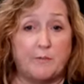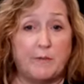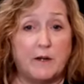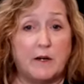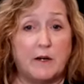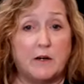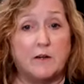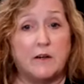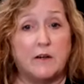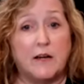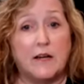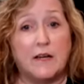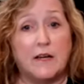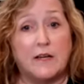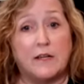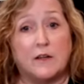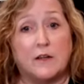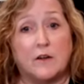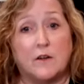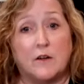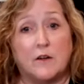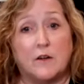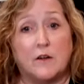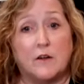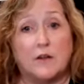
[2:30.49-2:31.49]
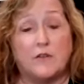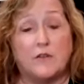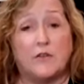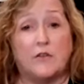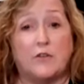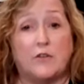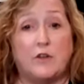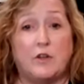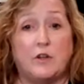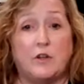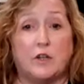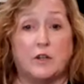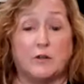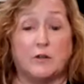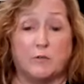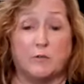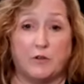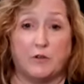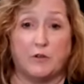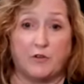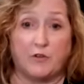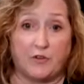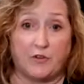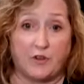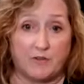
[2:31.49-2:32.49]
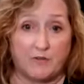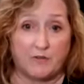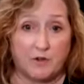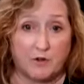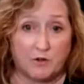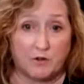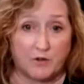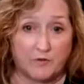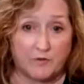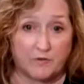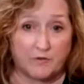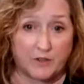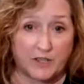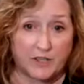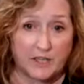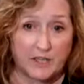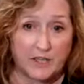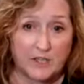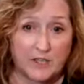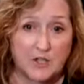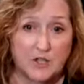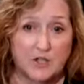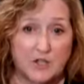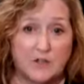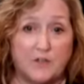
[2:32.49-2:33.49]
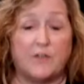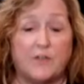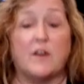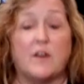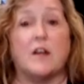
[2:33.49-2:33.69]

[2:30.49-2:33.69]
bell icon so you can receive notifications